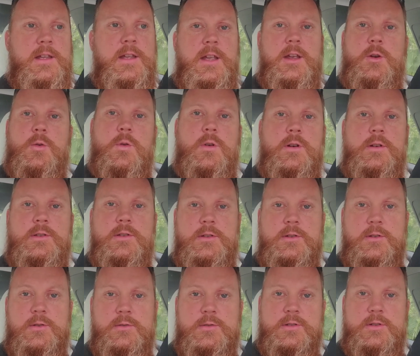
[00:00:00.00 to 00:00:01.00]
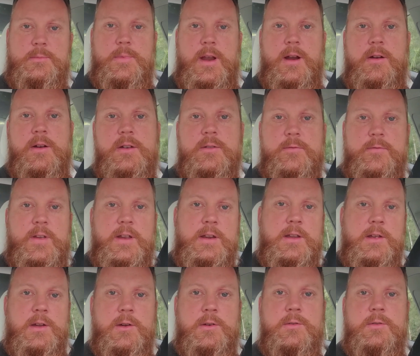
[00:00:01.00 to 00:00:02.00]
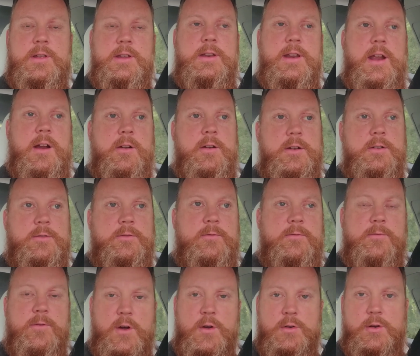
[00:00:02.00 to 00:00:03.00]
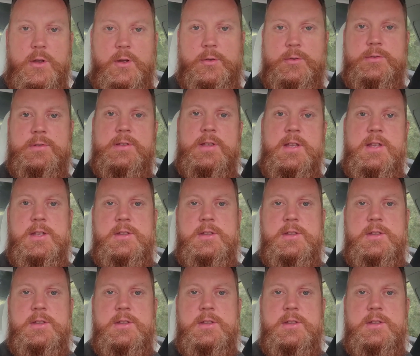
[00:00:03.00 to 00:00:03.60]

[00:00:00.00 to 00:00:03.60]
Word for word: in order to do some aerial video and aerial photos